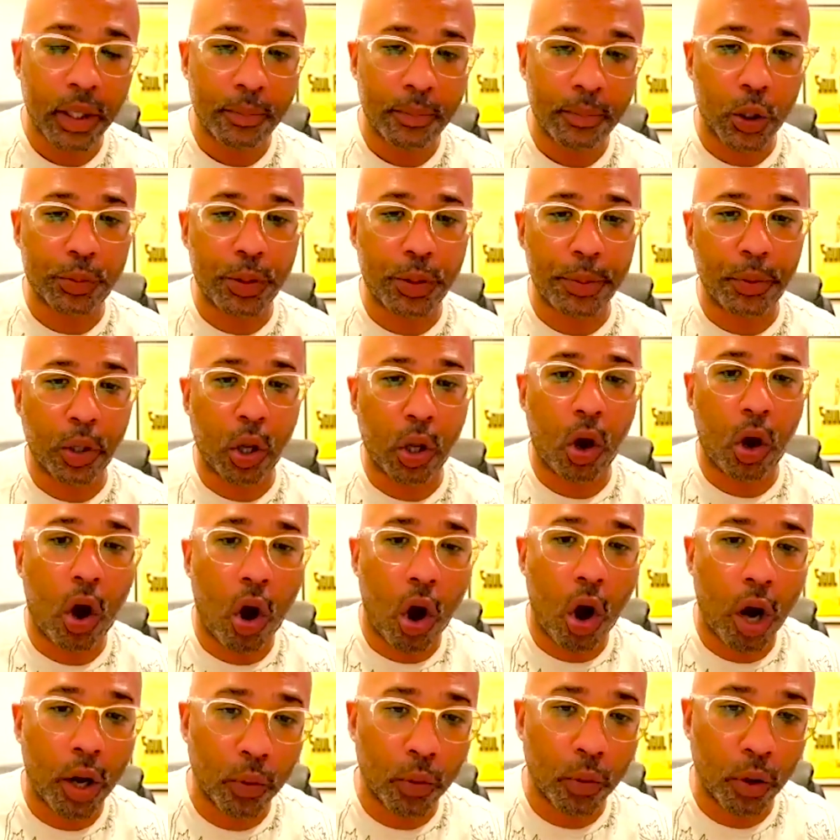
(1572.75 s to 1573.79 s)
Most people are
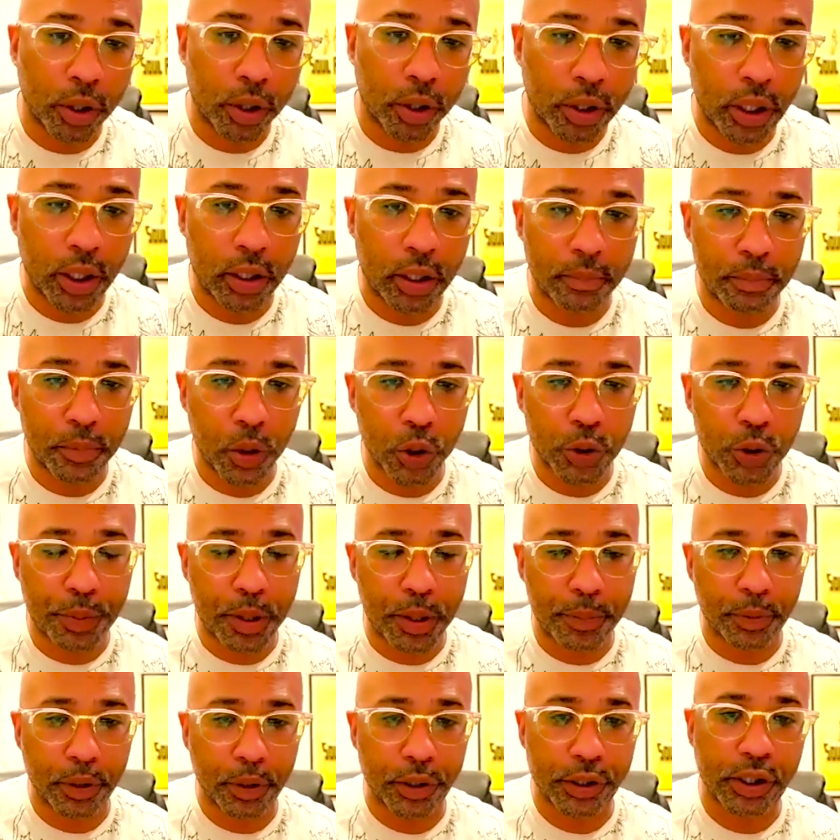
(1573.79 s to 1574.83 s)
hardworking. Most
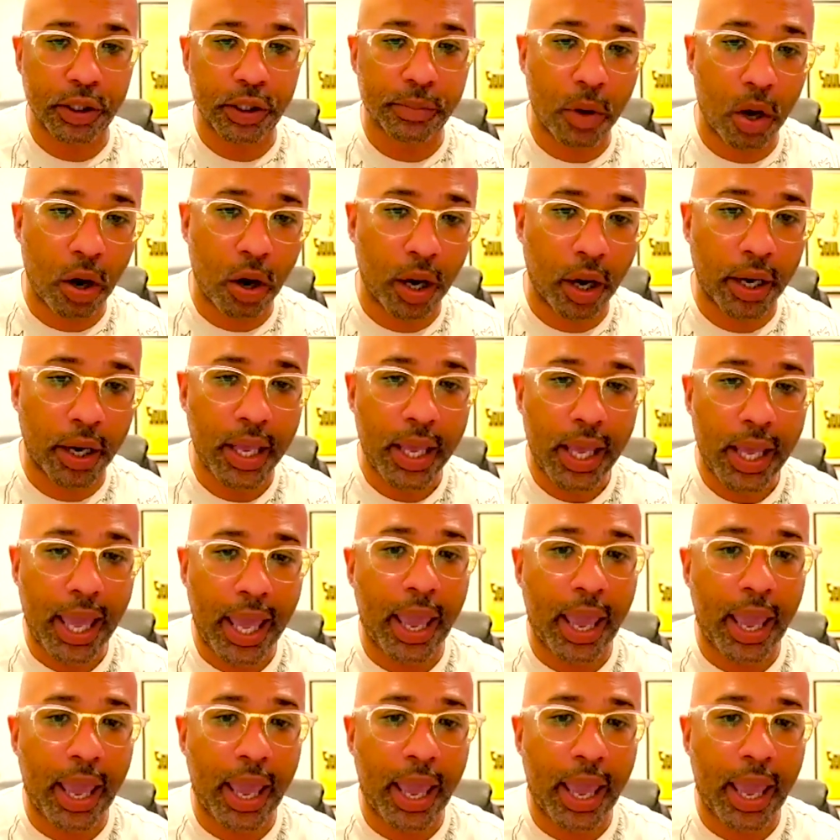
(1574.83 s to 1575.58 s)
people are smart